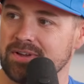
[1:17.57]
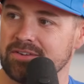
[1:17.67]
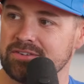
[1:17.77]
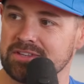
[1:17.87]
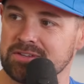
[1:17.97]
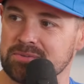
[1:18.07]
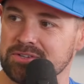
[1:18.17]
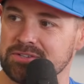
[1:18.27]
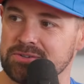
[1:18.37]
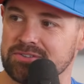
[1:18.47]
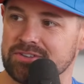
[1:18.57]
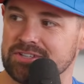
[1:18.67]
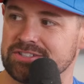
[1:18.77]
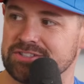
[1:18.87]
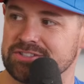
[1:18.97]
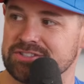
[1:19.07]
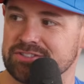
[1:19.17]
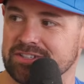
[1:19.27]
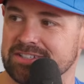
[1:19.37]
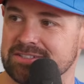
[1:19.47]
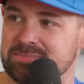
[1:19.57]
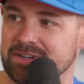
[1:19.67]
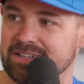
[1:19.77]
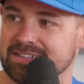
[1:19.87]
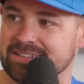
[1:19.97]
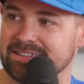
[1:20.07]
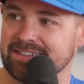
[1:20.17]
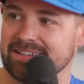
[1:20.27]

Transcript: everything that we do with NOS Energy Drink is bringing